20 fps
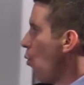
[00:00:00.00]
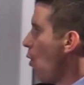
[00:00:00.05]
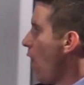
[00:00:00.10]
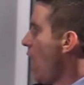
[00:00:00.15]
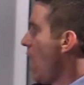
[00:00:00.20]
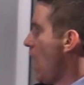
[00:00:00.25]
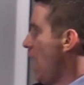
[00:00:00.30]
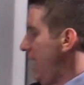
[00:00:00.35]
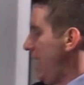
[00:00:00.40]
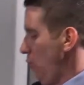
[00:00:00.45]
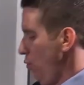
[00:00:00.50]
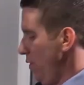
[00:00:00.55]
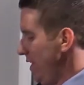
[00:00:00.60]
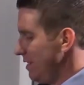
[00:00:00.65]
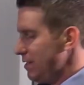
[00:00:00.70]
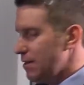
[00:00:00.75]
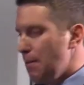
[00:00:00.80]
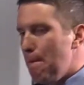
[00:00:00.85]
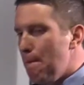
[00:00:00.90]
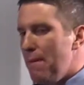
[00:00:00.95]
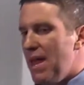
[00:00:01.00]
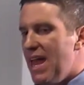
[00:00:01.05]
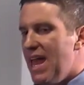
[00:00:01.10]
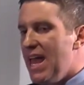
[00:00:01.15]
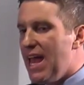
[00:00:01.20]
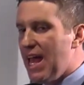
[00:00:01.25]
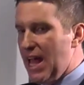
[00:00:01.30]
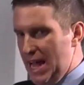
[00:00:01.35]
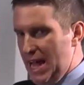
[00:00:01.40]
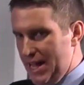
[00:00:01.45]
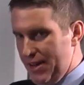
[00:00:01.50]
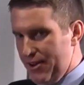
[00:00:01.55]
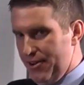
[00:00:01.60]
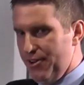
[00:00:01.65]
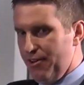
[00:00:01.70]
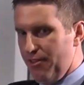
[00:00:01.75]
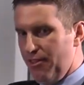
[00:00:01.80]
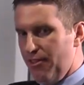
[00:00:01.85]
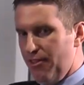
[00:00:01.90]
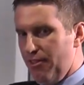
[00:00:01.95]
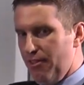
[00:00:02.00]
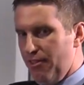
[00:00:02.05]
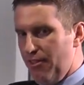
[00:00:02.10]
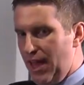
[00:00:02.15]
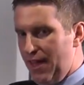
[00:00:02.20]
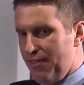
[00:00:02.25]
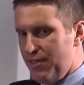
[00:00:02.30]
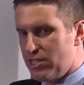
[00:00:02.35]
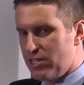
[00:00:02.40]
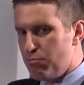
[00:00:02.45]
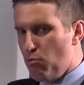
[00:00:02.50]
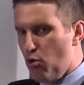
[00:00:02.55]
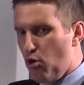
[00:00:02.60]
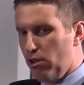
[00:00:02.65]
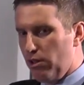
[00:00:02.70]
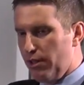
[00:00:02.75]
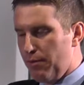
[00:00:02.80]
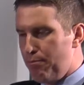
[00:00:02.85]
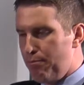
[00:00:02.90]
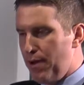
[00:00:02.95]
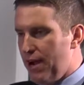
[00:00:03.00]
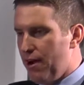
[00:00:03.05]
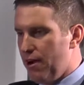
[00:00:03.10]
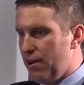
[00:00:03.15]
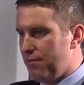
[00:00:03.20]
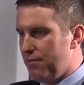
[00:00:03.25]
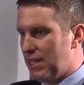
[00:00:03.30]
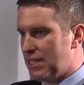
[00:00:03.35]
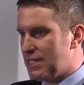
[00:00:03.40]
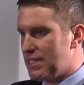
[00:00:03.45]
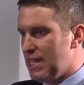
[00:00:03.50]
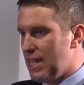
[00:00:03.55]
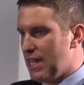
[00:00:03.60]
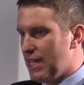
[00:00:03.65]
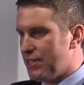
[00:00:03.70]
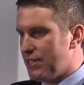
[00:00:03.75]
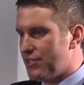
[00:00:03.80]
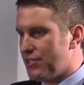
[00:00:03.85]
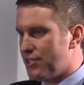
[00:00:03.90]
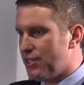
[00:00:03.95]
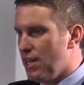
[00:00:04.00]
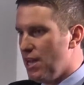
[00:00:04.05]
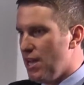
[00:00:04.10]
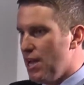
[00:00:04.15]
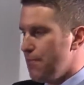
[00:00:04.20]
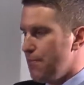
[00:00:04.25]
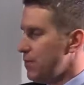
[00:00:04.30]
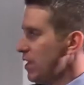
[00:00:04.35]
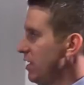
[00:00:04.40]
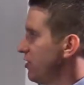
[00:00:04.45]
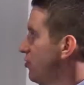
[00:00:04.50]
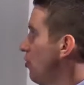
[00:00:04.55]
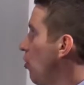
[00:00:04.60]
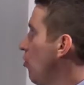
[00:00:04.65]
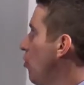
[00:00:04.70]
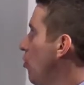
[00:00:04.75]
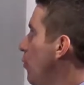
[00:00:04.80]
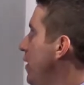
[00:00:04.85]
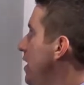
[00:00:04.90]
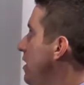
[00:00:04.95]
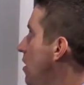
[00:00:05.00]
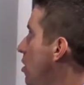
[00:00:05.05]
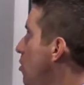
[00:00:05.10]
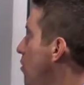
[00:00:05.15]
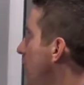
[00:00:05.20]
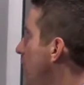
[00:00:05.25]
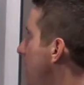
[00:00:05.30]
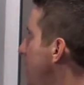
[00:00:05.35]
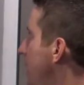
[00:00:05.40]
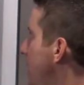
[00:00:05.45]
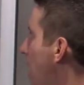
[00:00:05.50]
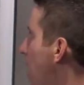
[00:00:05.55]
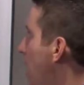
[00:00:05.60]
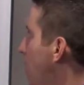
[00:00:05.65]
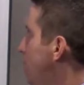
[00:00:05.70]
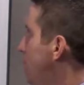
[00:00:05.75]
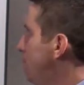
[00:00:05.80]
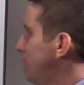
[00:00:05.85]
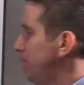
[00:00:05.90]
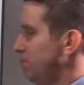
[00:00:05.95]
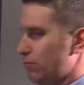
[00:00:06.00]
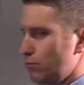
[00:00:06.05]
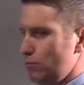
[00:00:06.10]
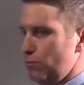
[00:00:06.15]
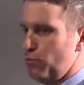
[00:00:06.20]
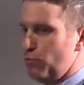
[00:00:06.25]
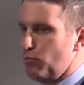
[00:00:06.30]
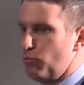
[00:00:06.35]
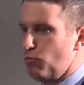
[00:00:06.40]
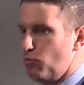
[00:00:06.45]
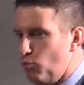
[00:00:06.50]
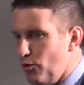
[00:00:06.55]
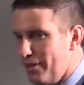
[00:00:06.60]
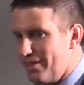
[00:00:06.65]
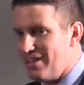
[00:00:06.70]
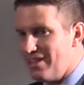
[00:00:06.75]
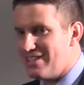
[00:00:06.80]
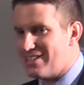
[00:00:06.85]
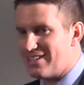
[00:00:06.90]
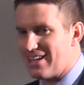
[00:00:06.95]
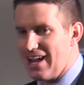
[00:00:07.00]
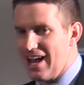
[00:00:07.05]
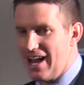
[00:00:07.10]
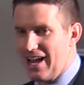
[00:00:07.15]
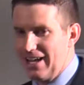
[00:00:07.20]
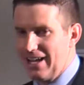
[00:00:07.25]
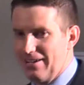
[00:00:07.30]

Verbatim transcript: why we demand that this moral imperative exists is so that we don't end up with this guy.